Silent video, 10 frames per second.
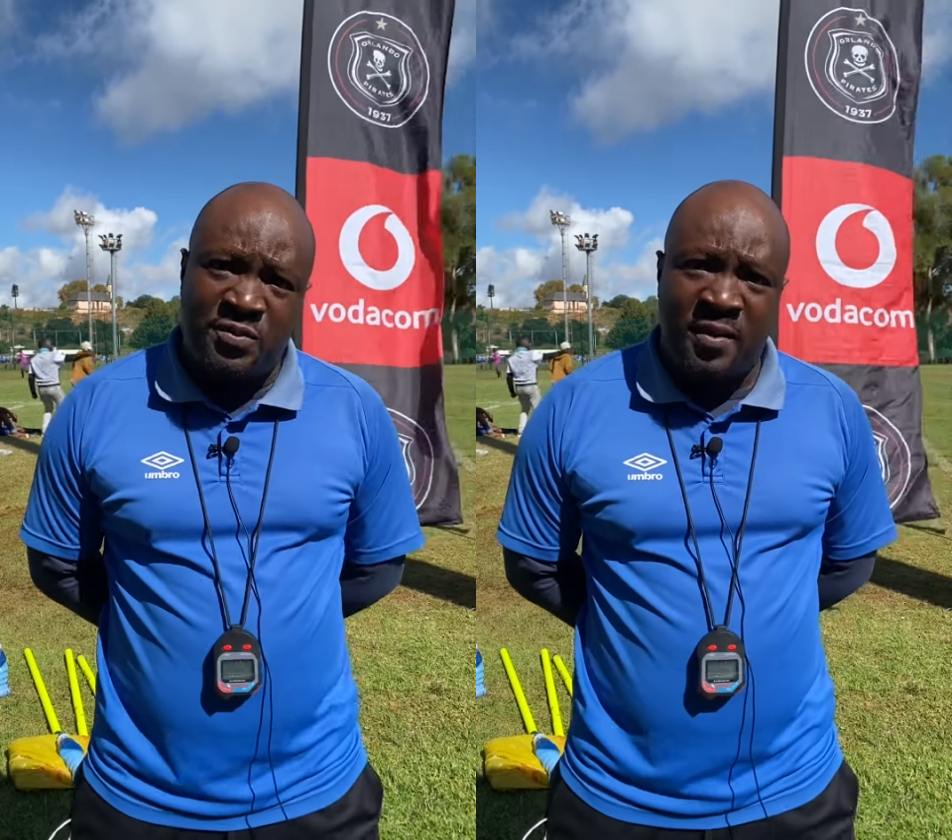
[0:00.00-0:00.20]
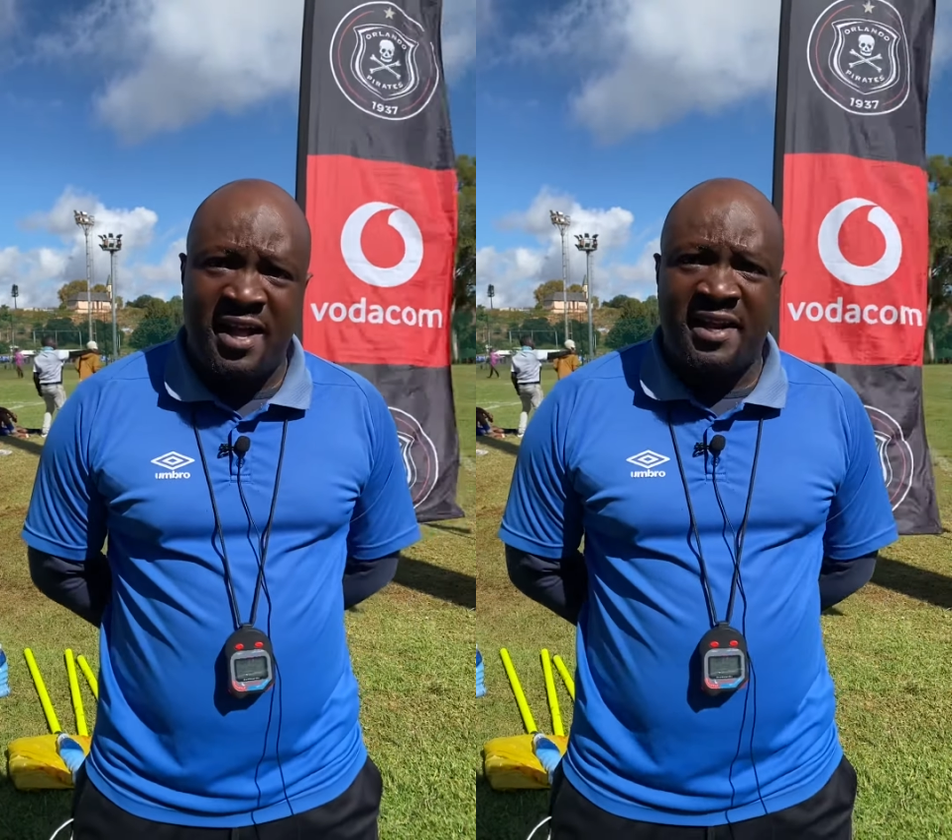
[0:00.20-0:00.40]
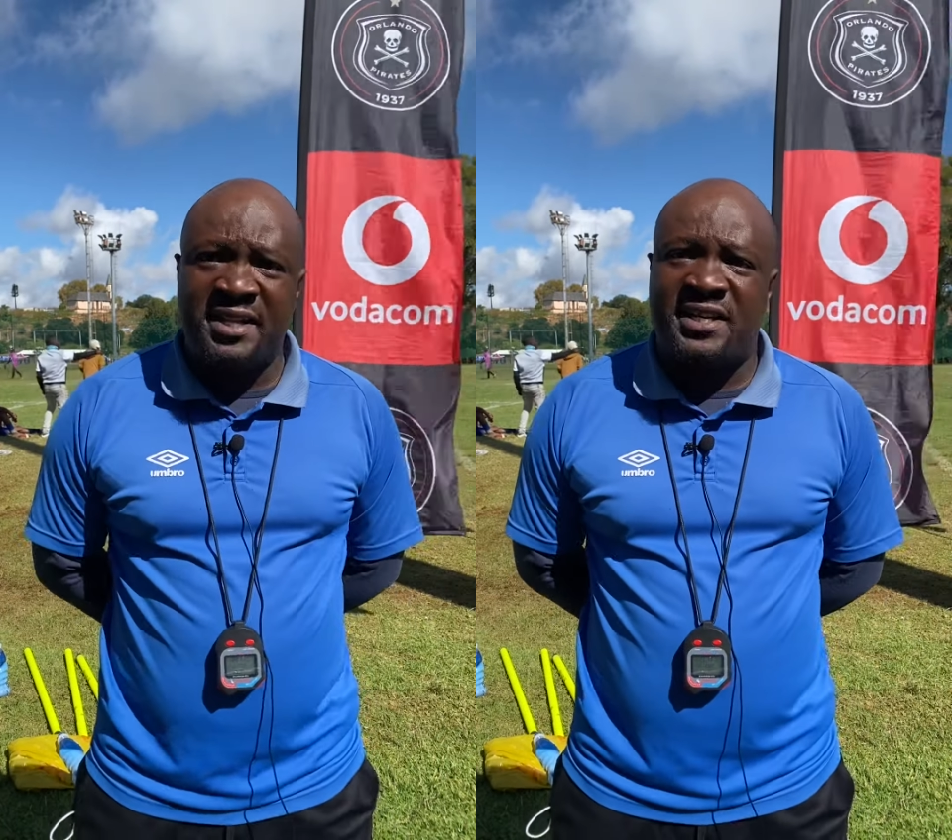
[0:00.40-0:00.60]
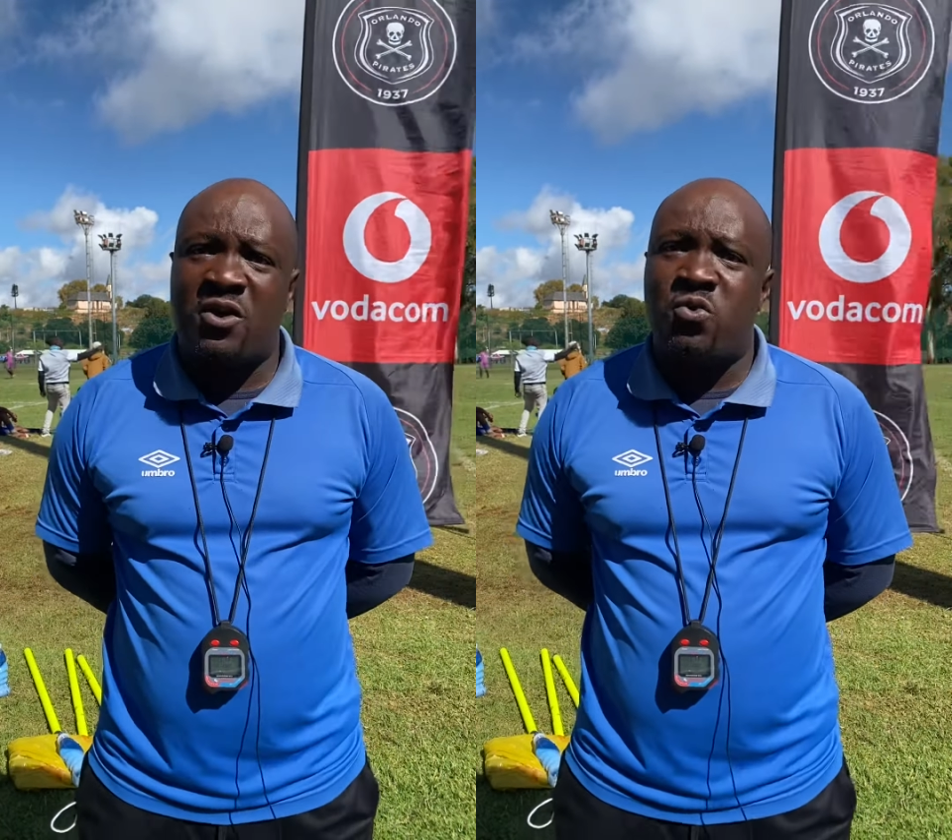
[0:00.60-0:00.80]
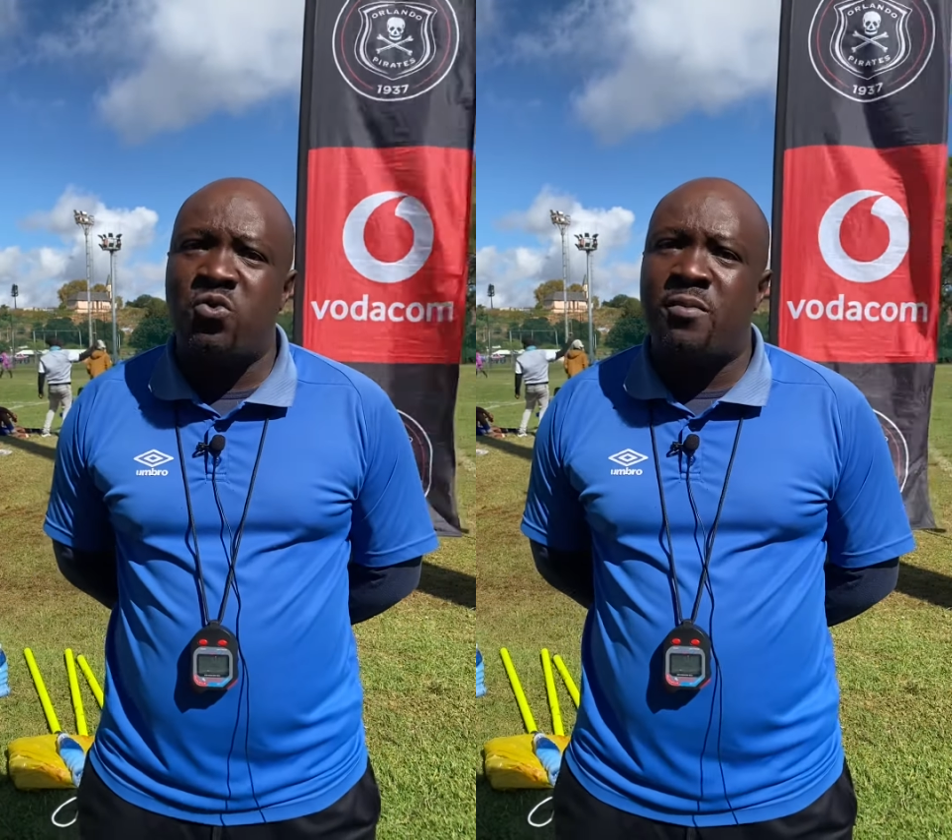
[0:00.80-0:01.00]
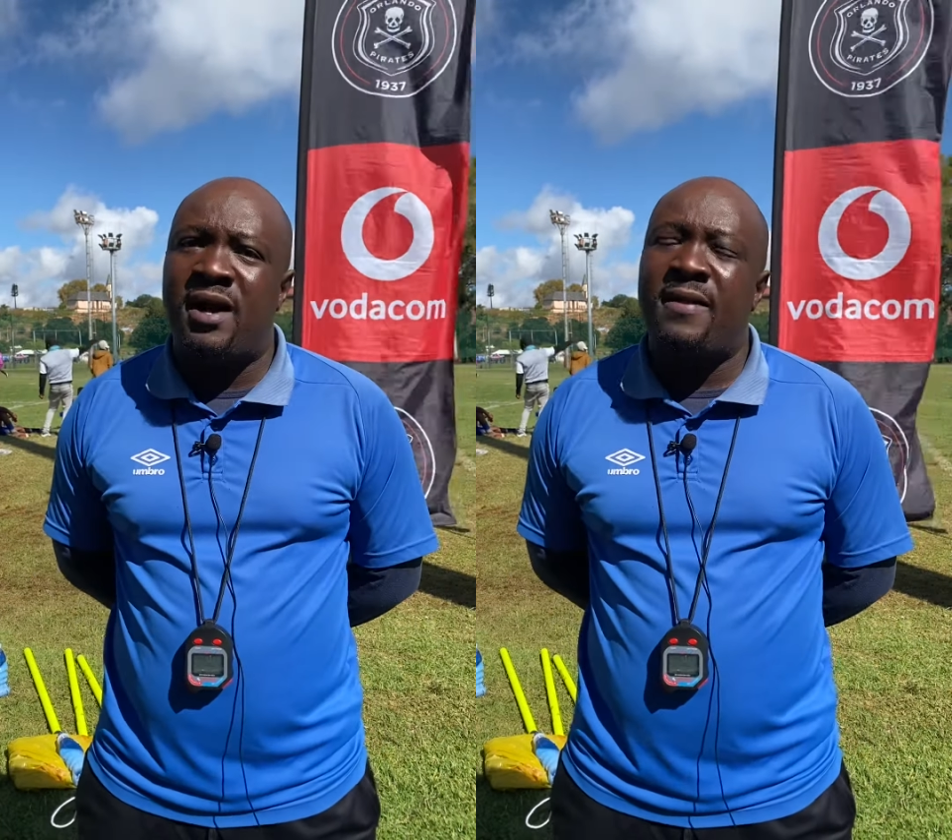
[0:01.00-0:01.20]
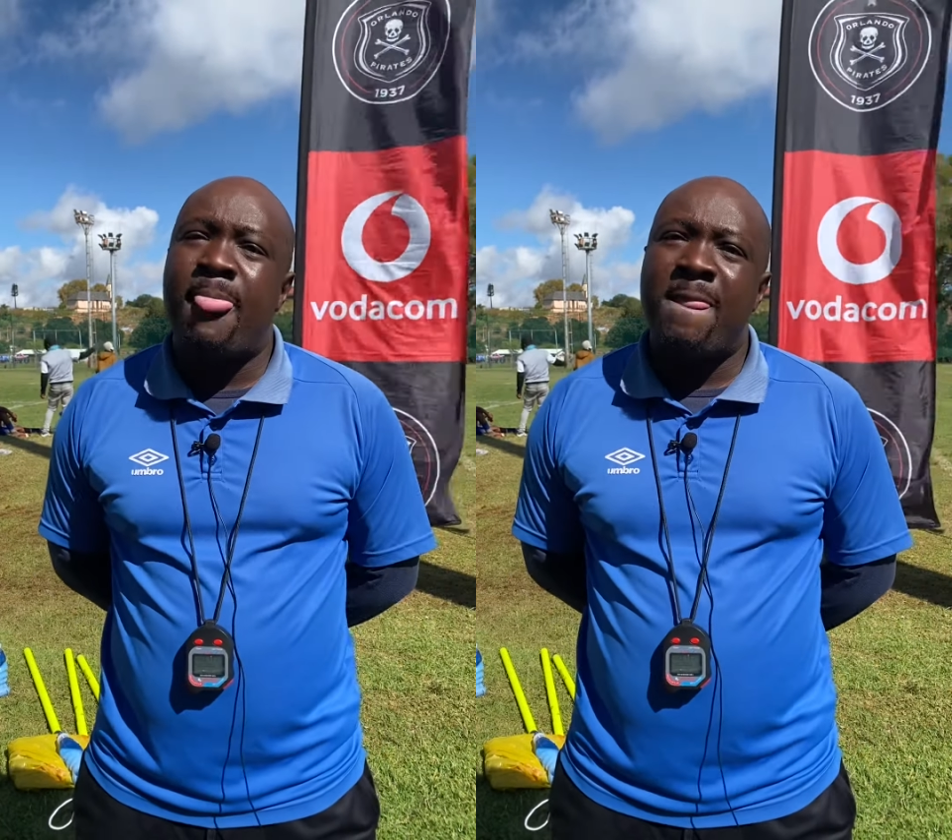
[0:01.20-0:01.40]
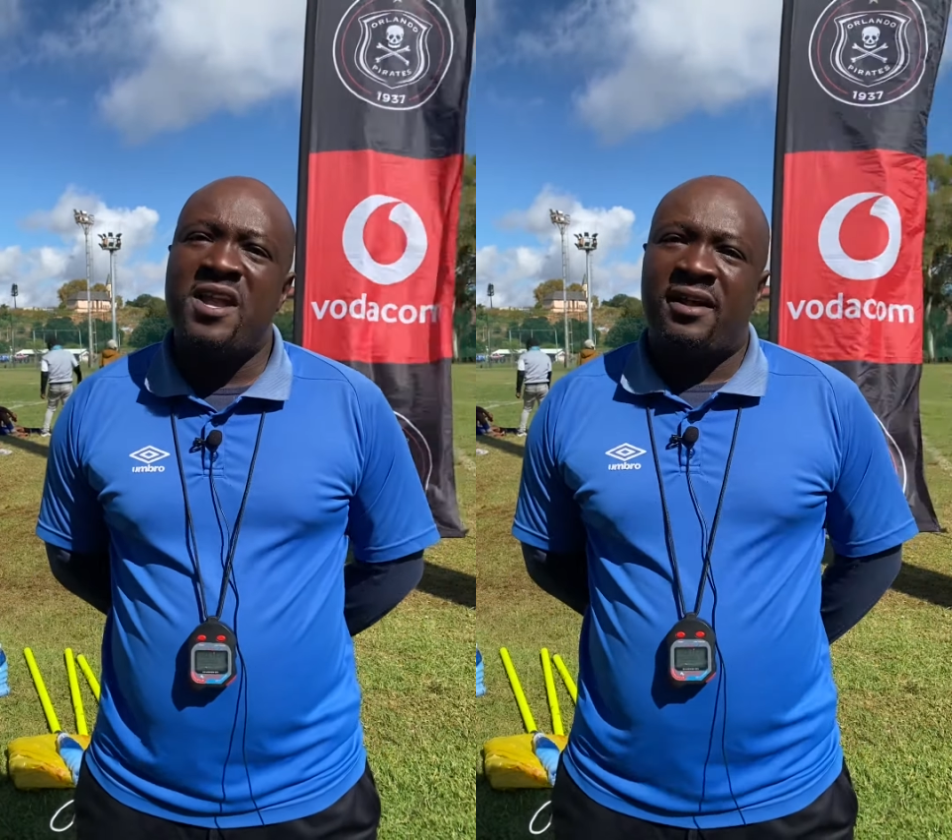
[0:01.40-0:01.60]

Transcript: playing in Chakuma.